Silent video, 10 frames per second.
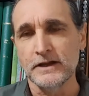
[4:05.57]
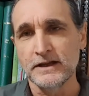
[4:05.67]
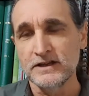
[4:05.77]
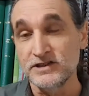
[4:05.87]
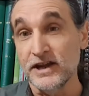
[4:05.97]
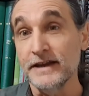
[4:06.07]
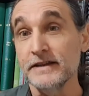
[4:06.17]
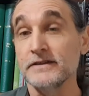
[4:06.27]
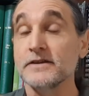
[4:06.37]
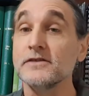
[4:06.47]
Shade is
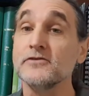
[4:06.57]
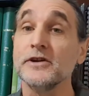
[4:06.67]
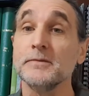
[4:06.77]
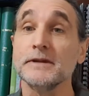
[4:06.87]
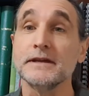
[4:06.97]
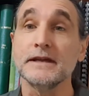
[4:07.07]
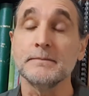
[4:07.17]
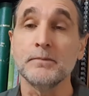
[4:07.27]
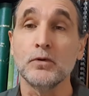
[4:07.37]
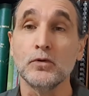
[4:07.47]
extremely
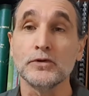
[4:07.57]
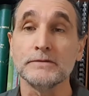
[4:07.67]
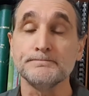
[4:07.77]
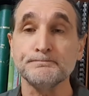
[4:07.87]
important.